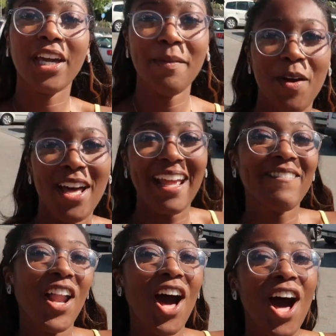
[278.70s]
Good
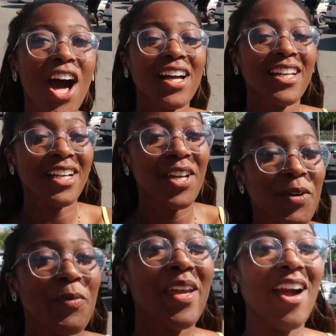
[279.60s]
morning vlog.
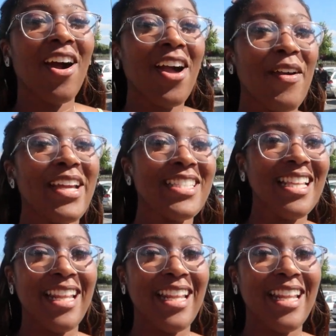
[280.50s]
We are going to